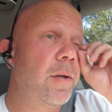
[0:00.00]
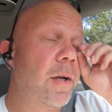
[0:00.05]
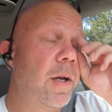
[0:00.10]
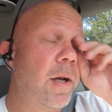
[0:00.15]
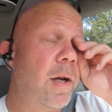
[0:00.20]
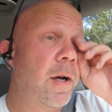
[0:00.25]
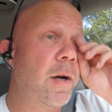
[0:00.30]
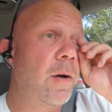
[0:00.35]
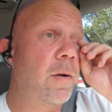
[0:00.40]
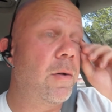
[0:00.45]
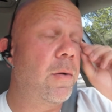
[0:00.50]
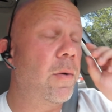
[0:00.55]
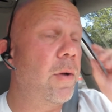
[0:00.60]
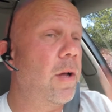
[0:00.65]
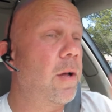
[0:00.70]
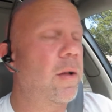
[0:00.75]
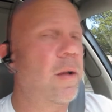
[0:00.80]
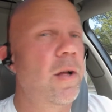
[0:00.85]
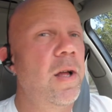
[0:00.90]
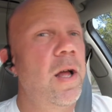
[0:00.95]
You know,
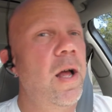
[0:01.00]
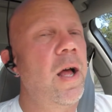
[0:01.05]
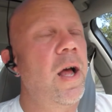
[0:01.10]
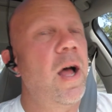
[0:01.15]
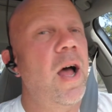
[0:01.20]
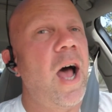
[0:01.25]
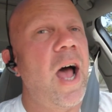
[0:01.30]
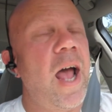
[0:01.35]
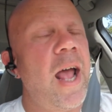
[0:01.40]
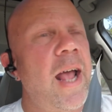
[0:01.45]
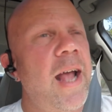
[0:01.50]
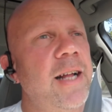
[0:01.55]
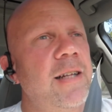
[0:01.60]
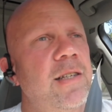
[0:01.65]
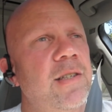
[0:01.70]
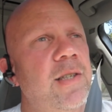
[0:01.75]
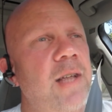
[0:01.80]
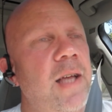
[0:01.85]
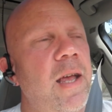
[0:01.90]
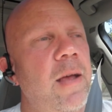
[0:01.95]
we, I hate
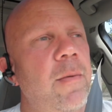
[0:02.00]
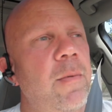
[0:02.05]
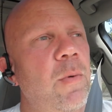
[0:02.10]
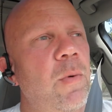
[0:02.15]
to say it,